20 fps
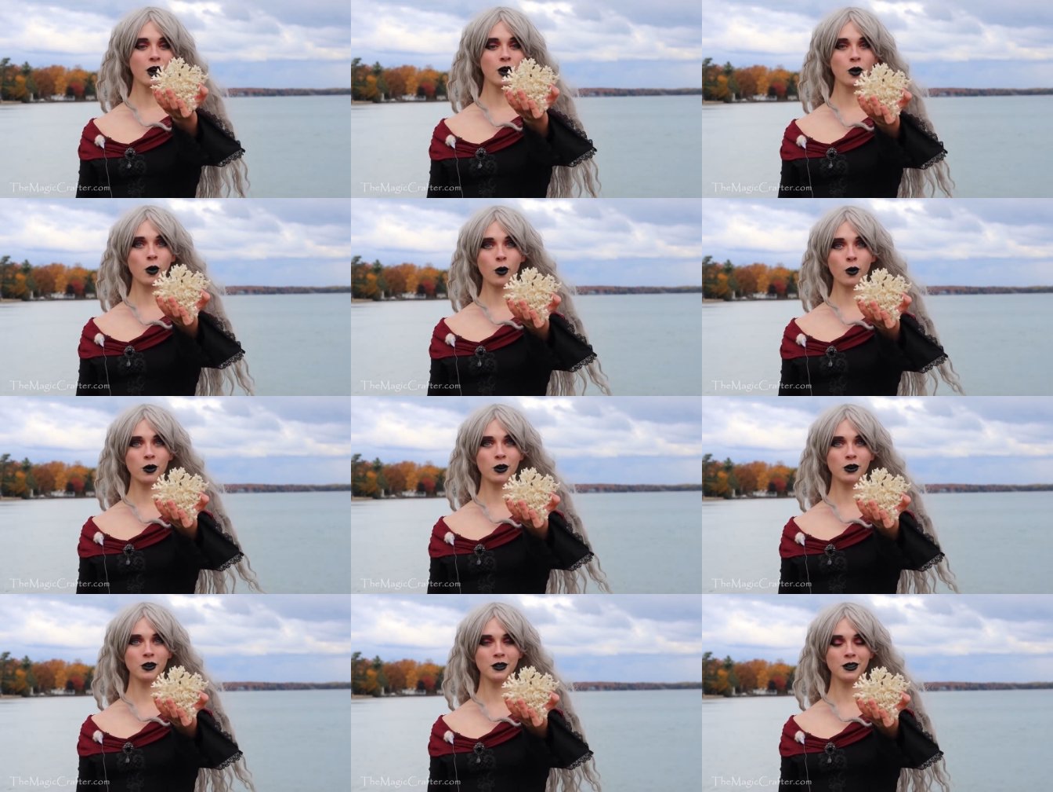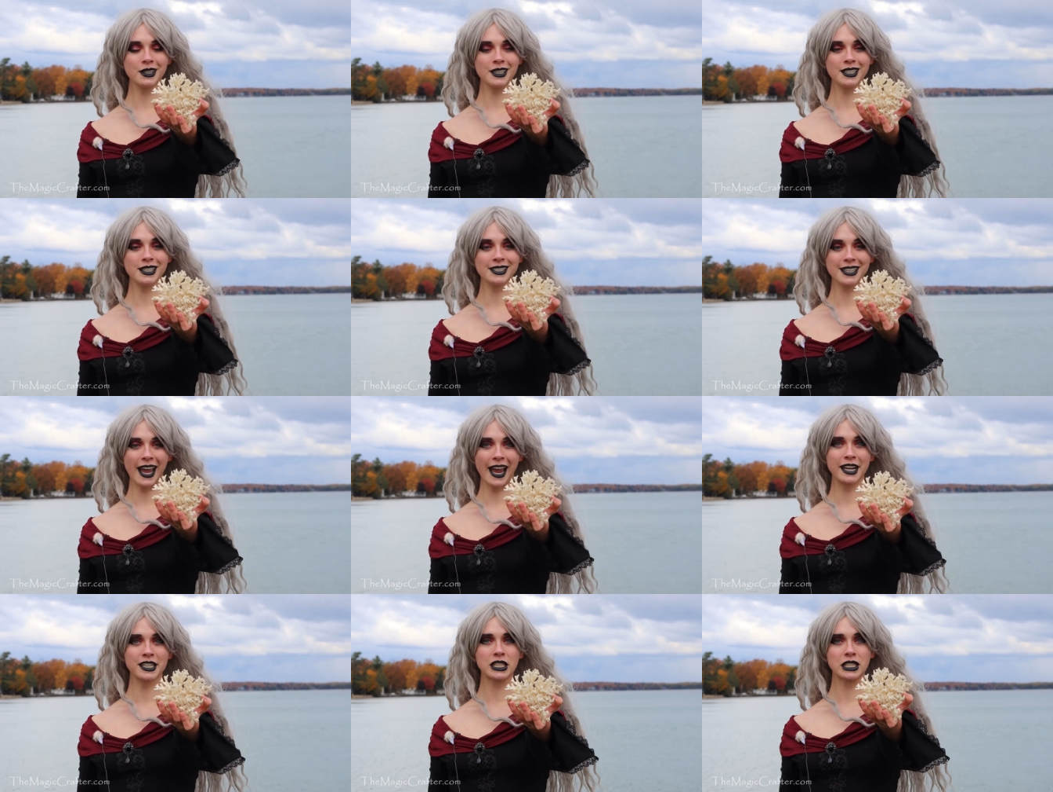Coral
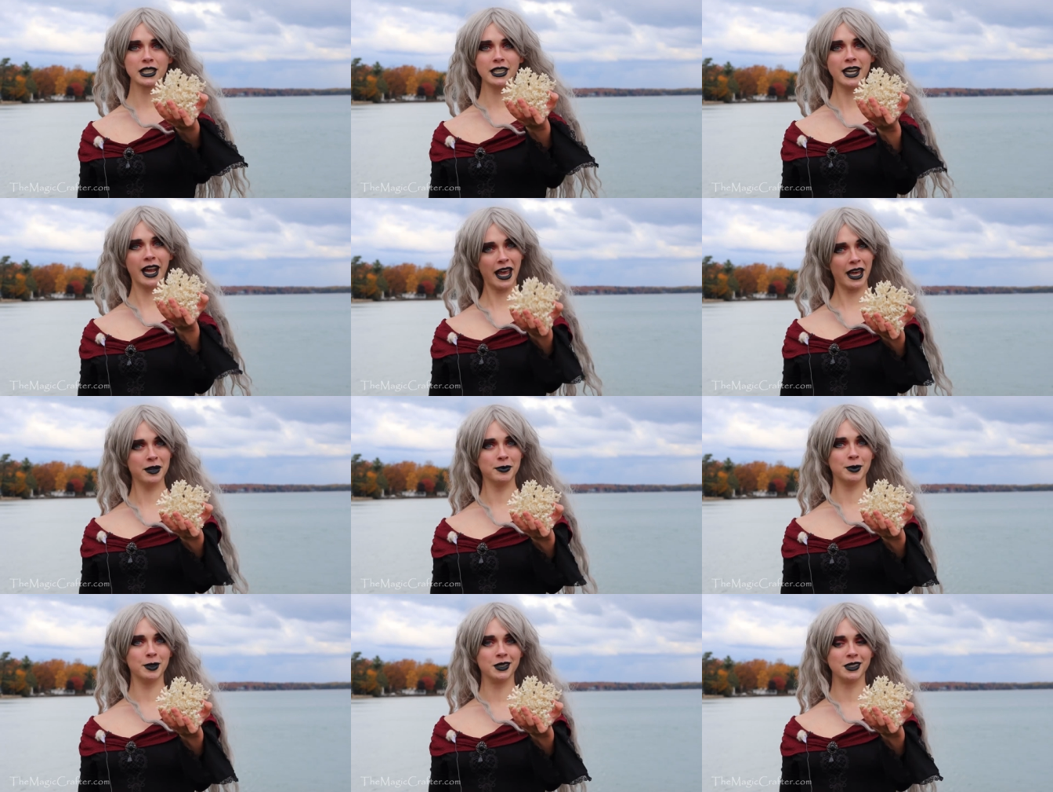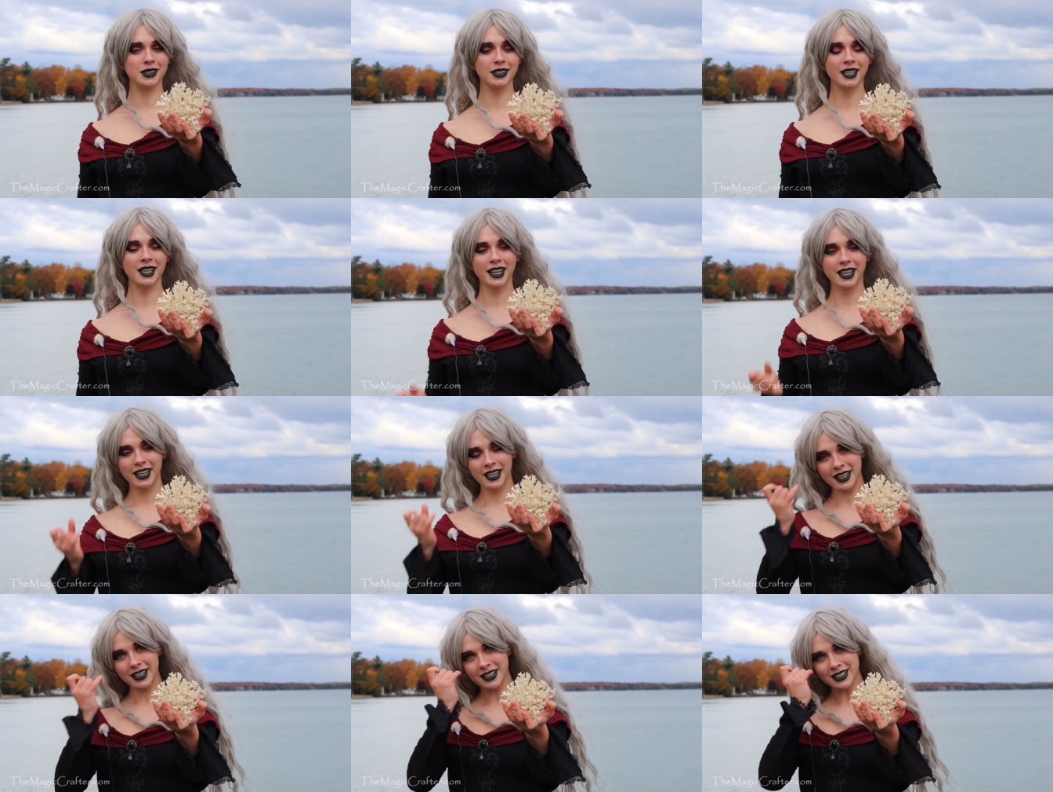is actually an animal.
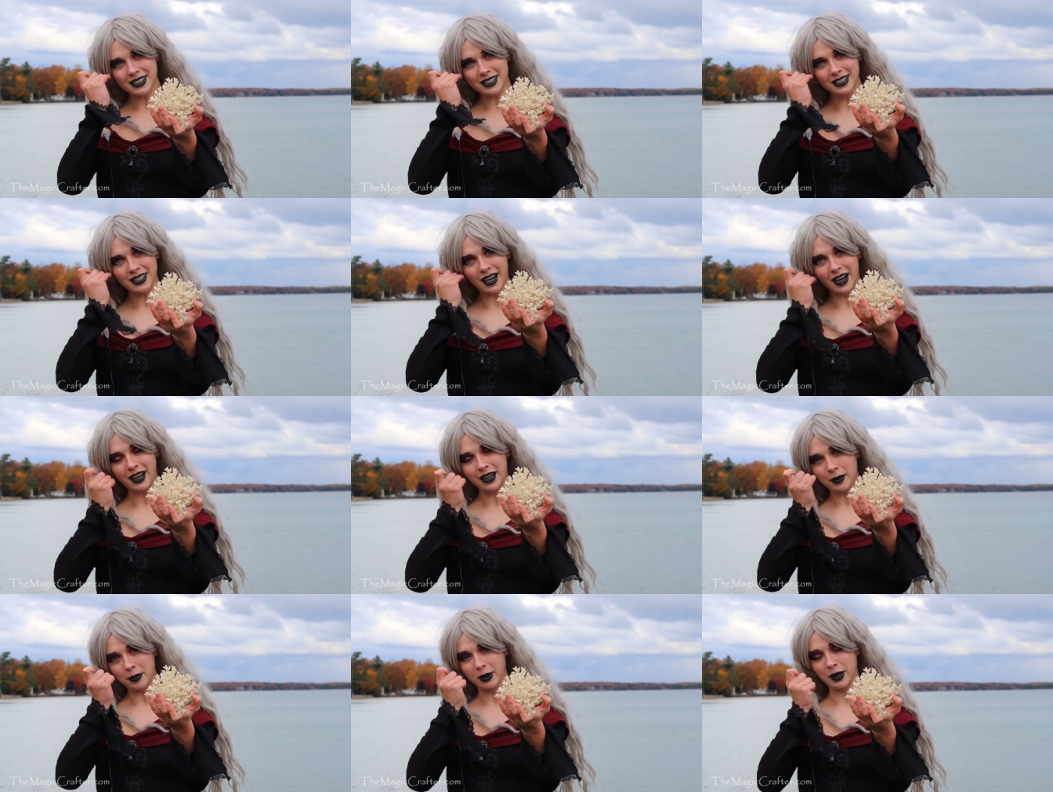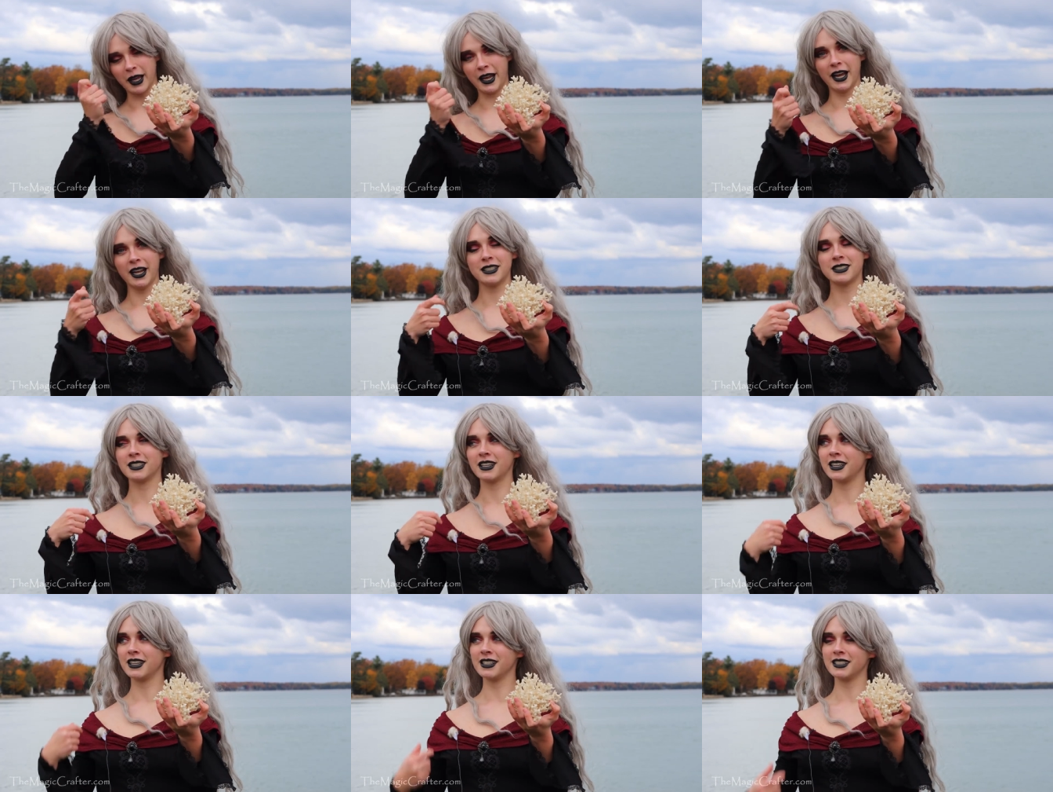It is not a
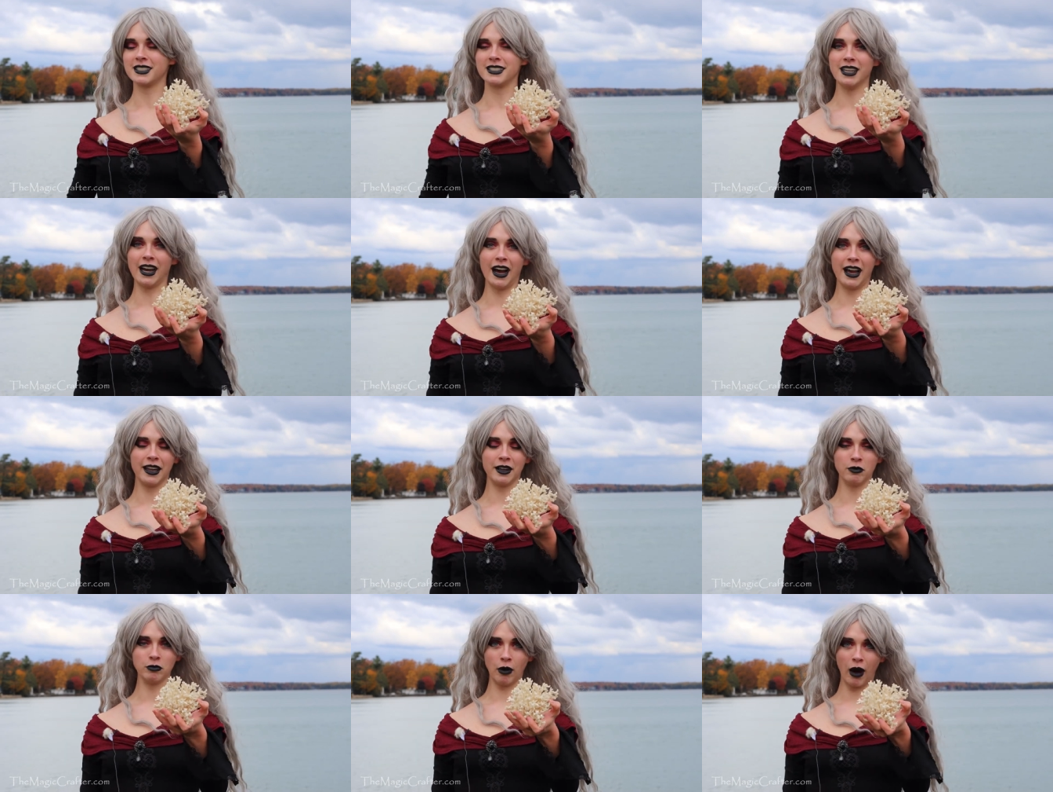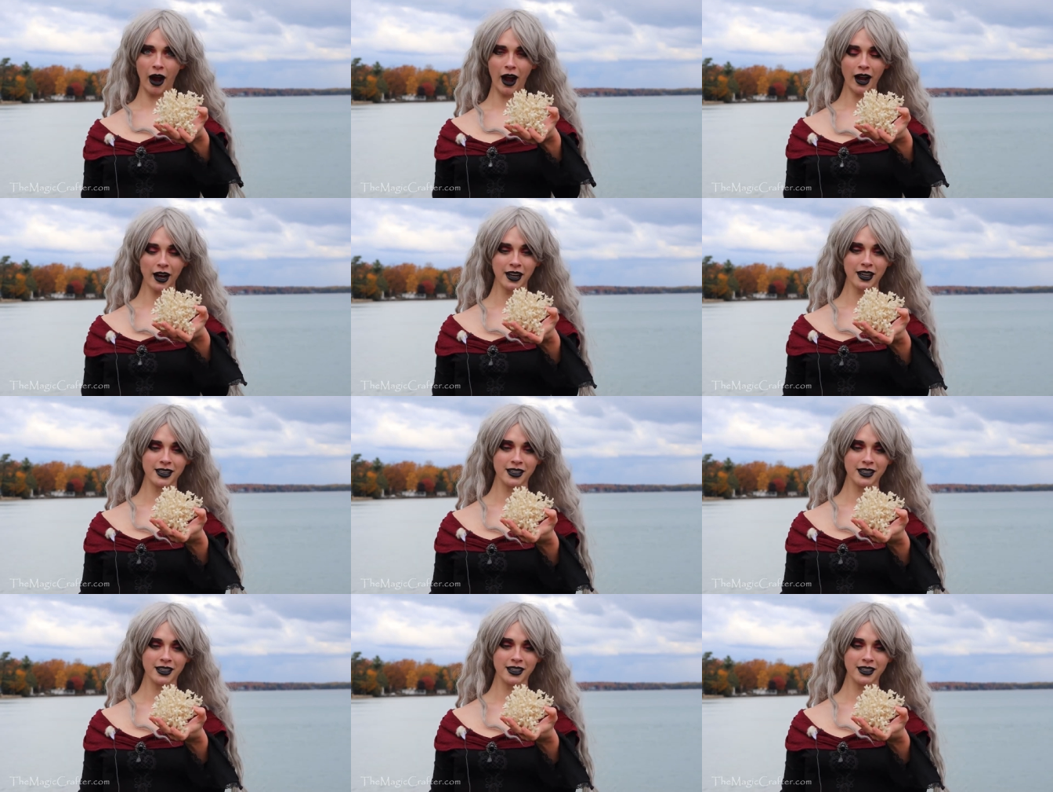plant, it is not a rock,